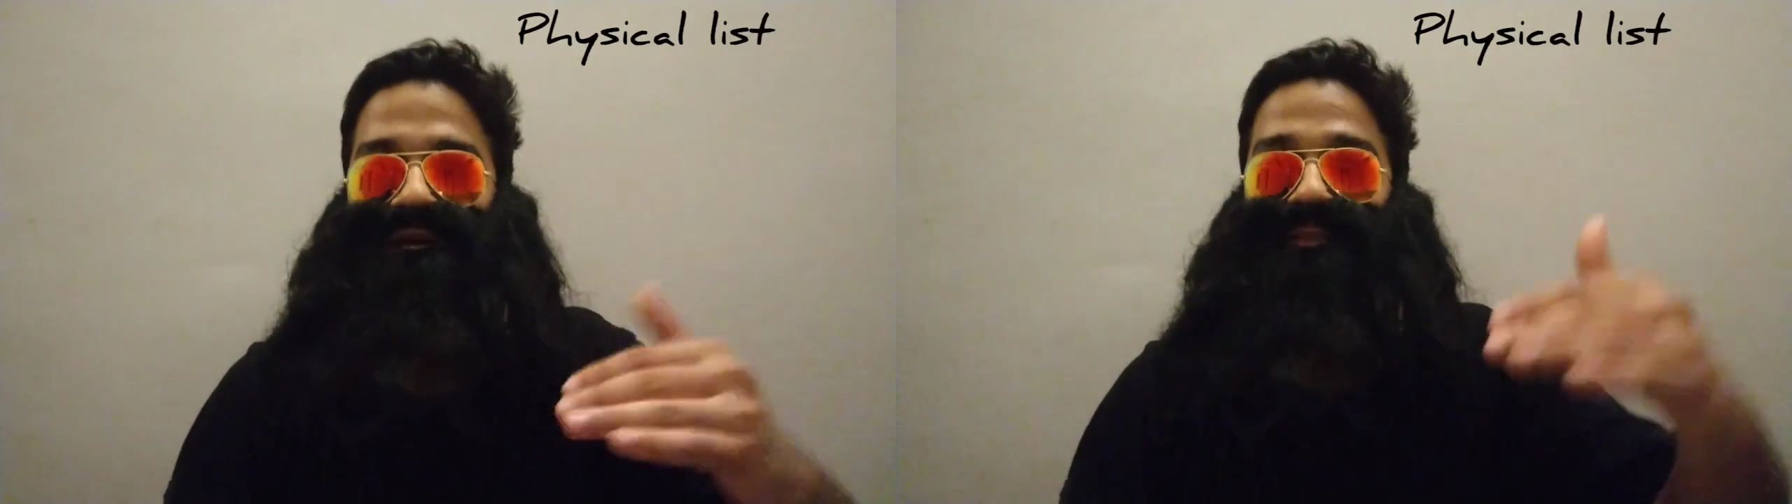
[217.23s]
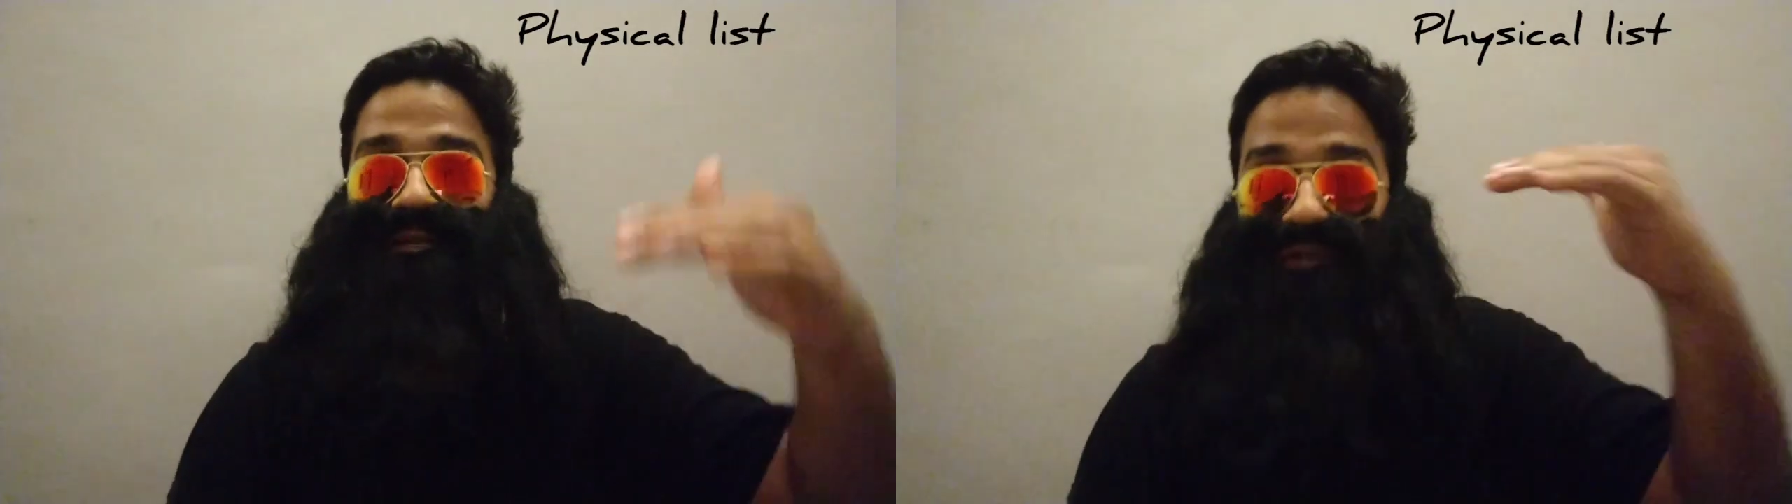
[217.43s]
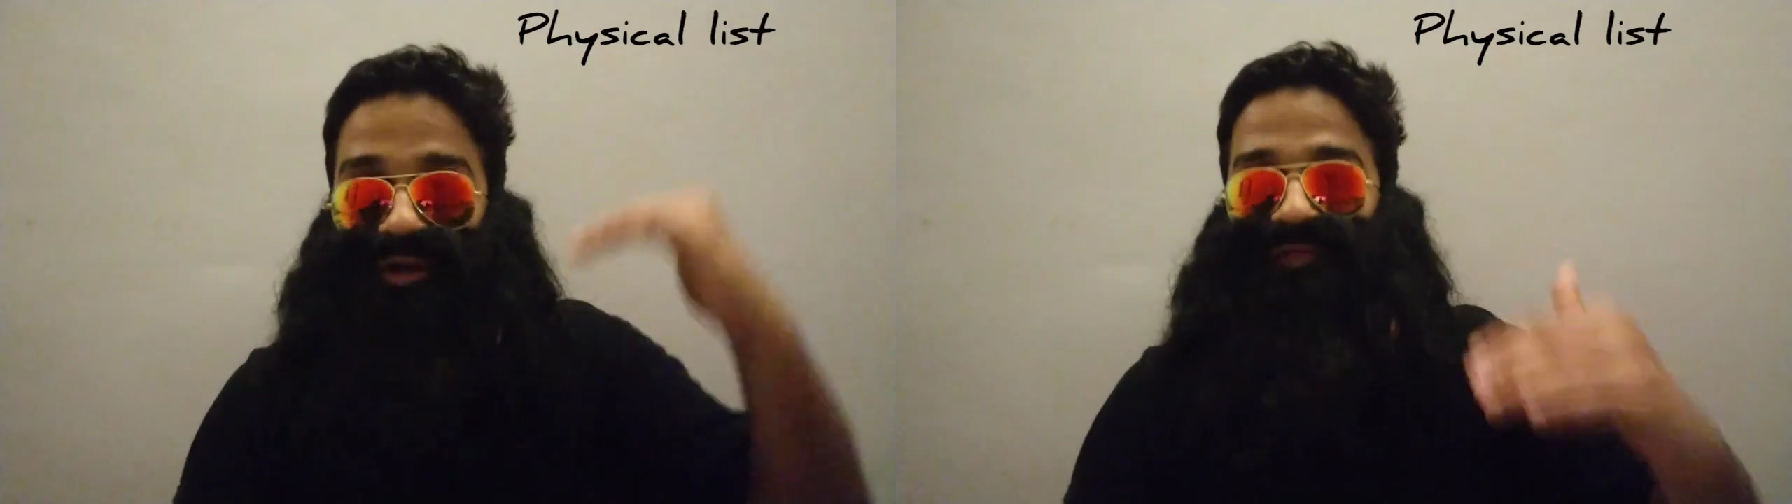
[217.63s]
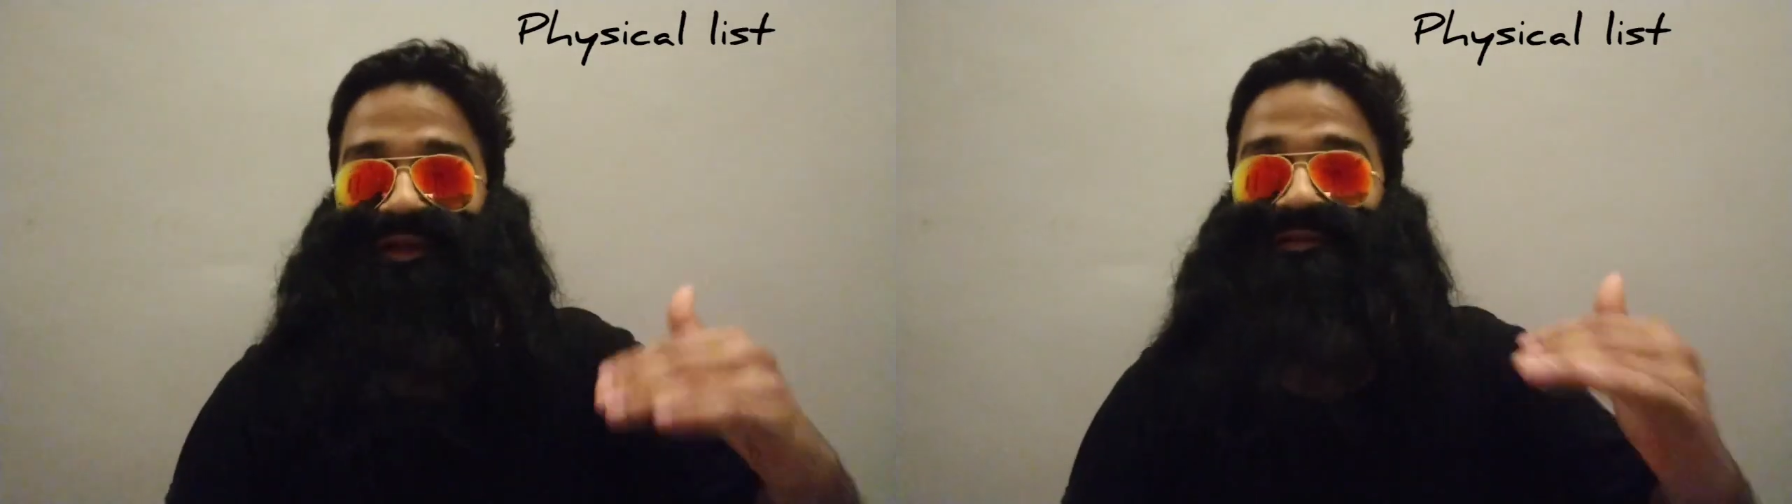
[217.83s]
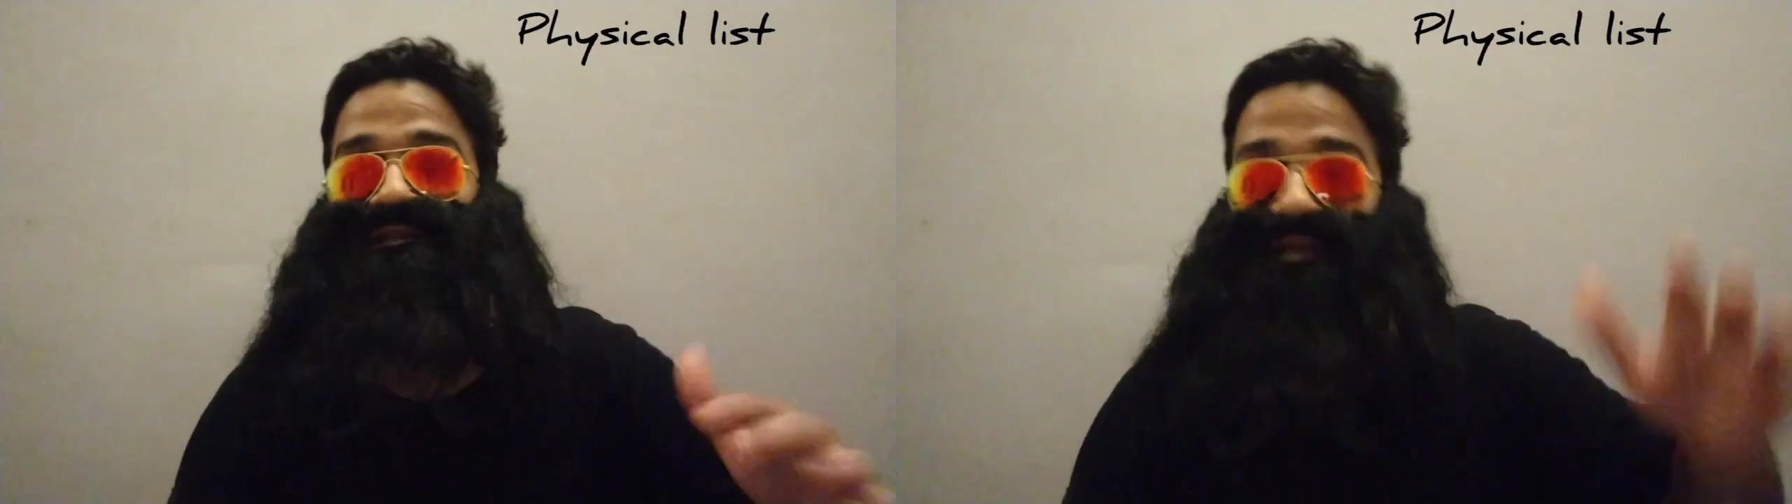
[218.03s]
My third
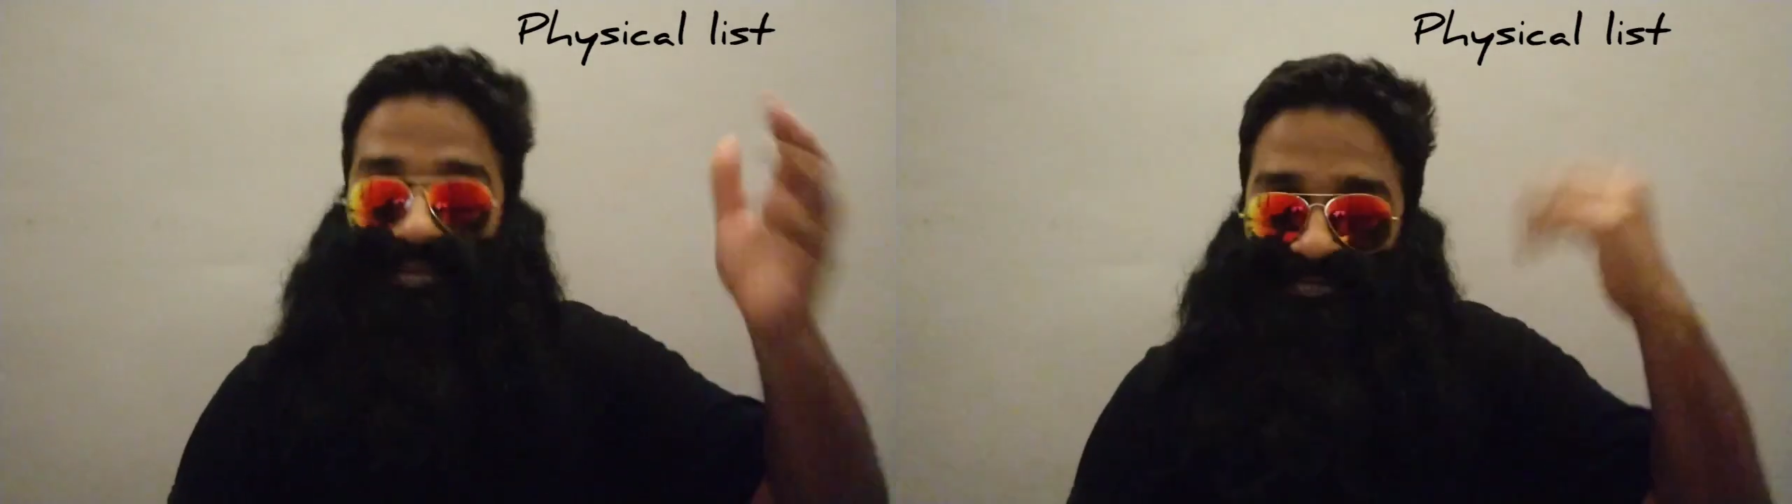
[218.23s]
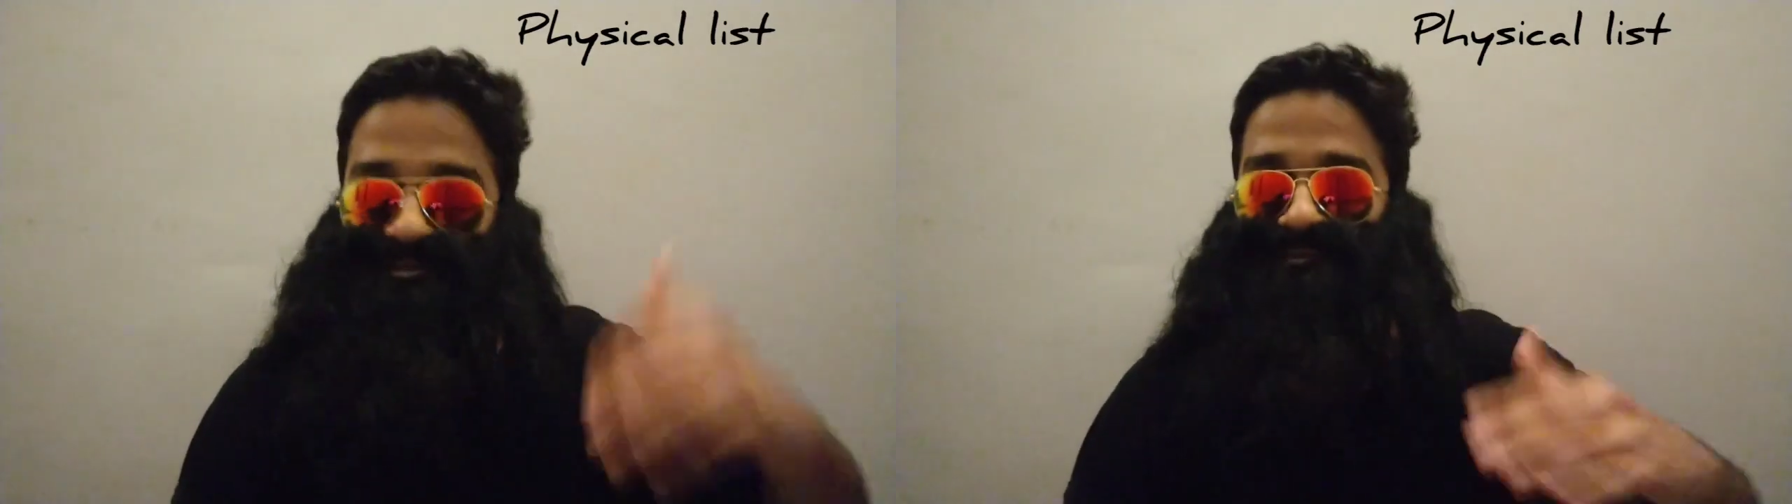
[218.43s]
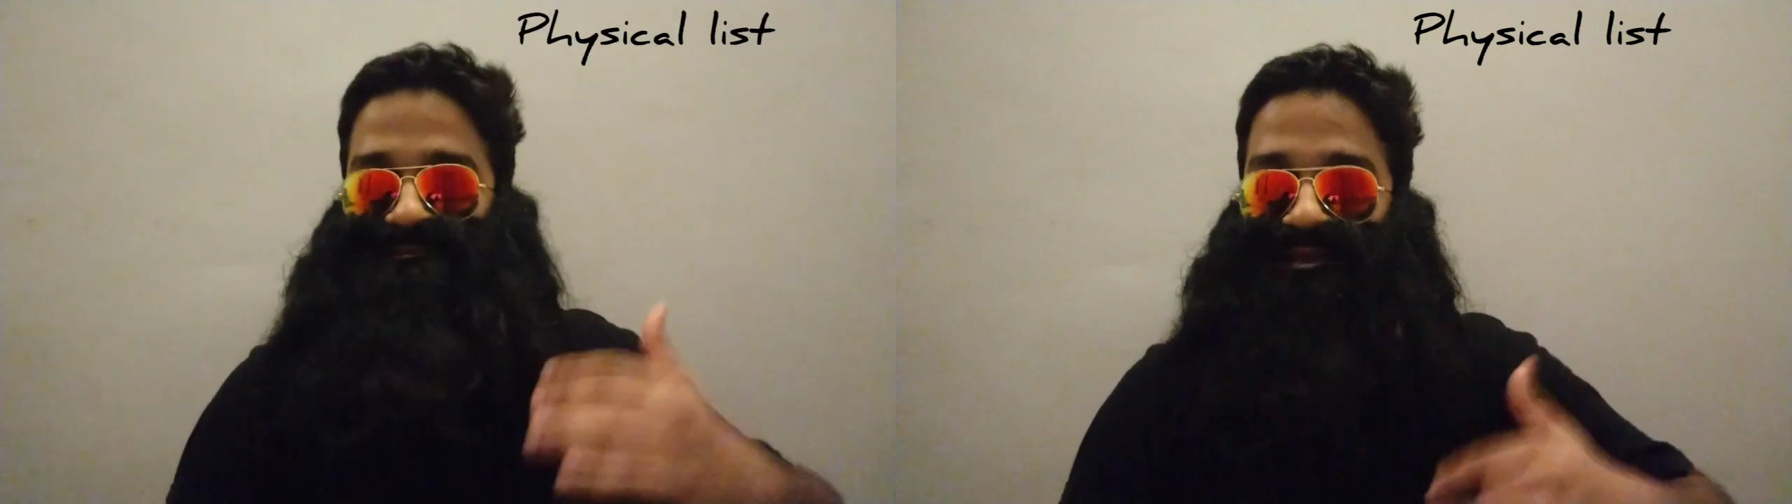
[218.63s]
favorite thing is this,